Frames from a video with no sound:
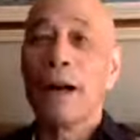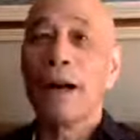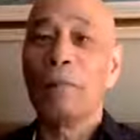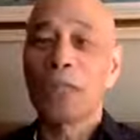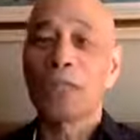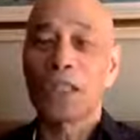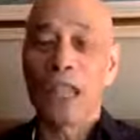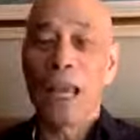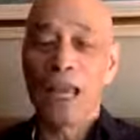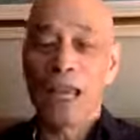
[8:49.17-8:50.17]
I'm just
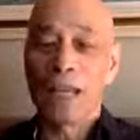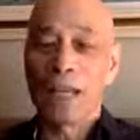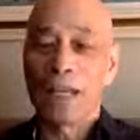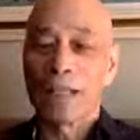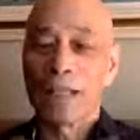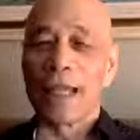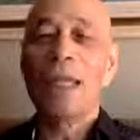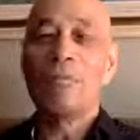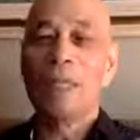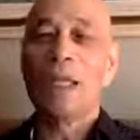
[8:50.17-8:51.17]
saying
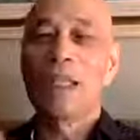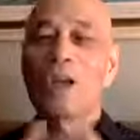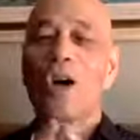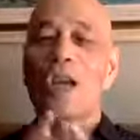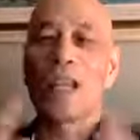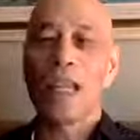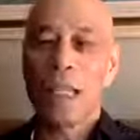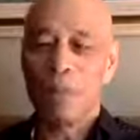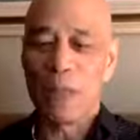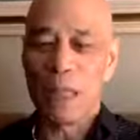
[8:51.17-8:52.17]
light beings are
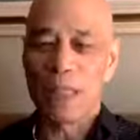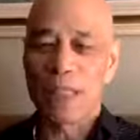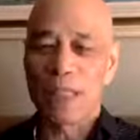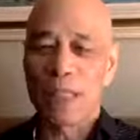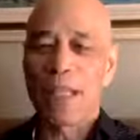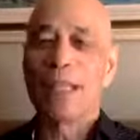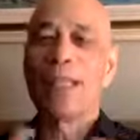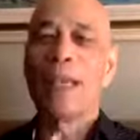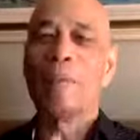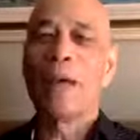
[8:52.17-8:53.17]
light beings.
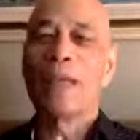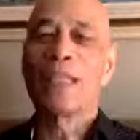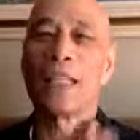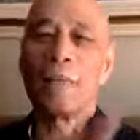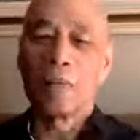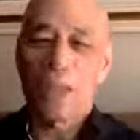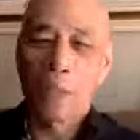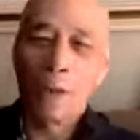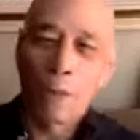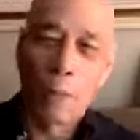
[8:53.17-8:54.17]
They may, some
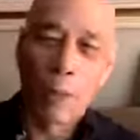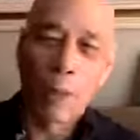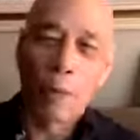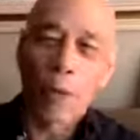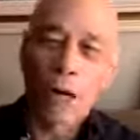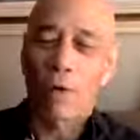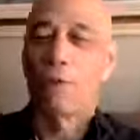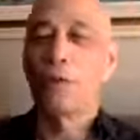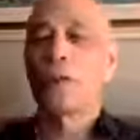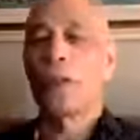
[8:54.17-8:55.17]
of them are more
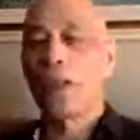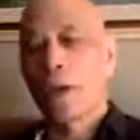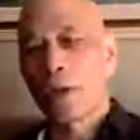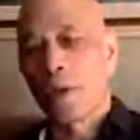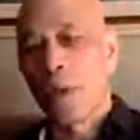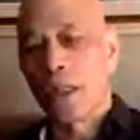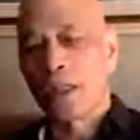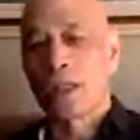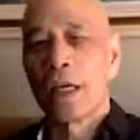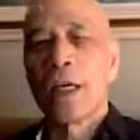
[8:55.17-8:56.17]
powerful than other
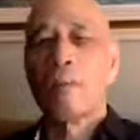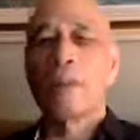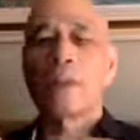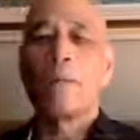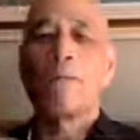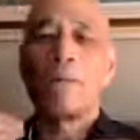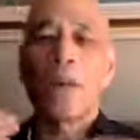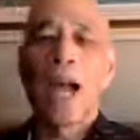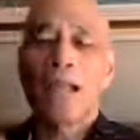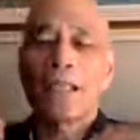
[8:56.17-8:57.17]
ones. But the
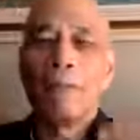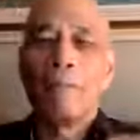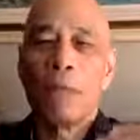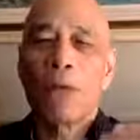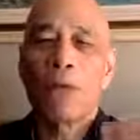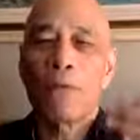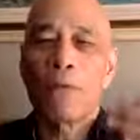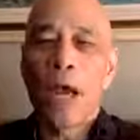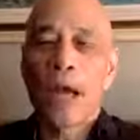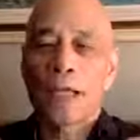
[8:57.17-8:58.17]
fact, the mere
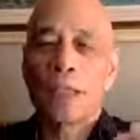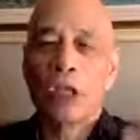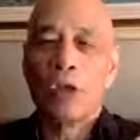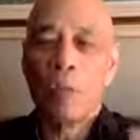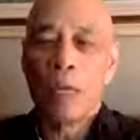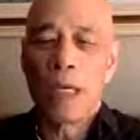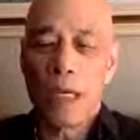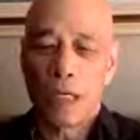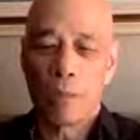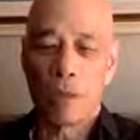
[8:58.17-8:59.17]
fact that you may
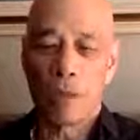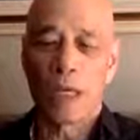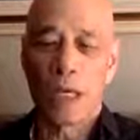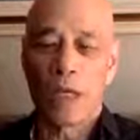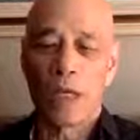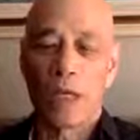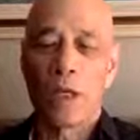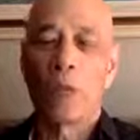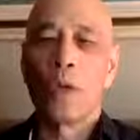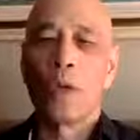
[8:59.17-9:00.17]
get communicated
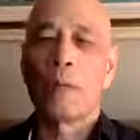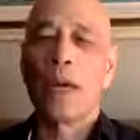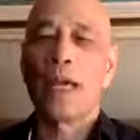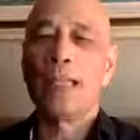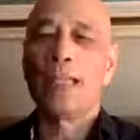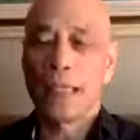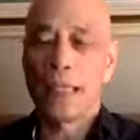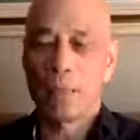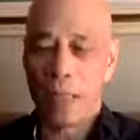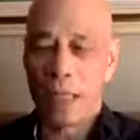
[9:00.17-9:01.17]
with by a
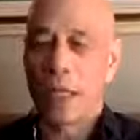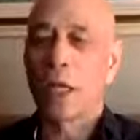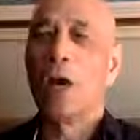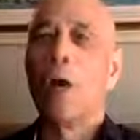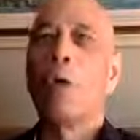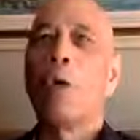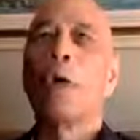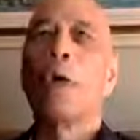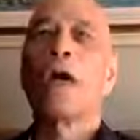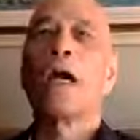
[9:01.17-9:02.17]
light being,
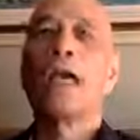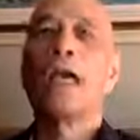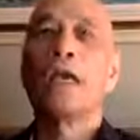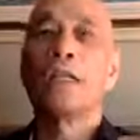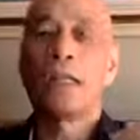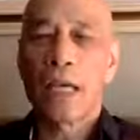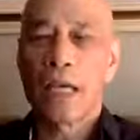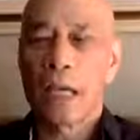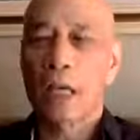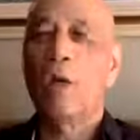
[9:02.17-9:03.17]
or a
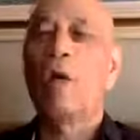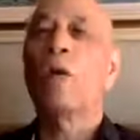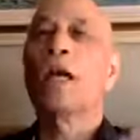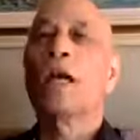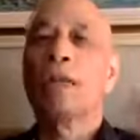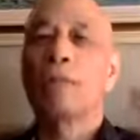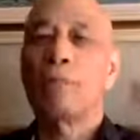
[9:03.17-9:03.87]
psychic, or a